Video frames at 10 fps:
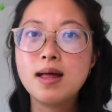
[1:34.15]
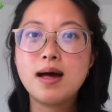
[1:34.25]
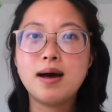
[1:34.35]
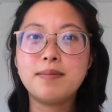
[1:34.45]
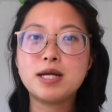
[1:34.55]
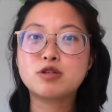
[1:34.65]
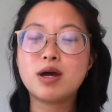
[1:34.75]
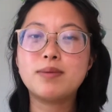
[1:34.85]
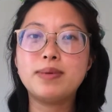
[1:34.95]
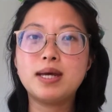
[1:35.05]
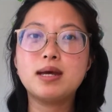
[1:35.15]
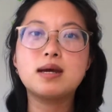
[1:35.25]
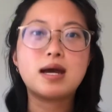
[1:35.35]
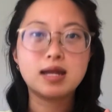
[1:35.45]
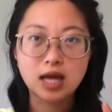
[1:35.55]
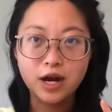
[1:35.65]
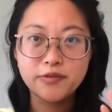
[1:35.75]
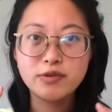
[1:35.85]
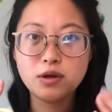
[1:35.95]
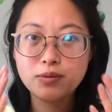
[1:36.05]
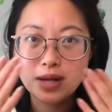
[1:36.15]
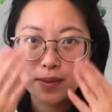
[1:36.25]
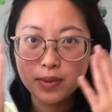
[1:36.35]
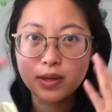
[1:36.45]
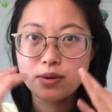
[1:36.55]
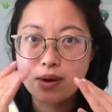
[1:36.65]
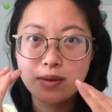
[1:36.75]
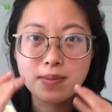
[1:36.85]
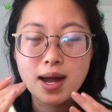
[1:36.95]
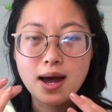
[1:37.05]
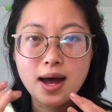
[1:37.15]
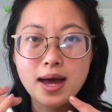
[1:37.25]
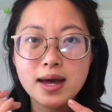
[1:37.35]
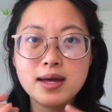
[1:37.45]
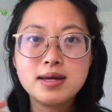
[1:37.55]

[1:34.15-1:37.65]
I try to be kind of careful when I put it around my eye,